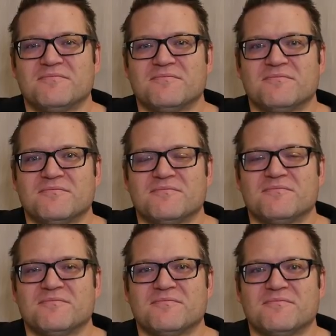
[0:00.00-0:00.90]

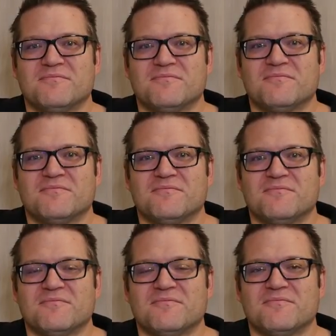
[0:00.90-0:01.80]

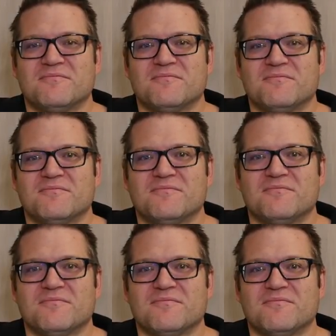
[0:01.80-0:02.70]

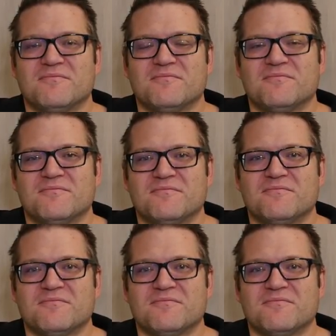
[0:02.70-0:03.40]
The person shown says nothing.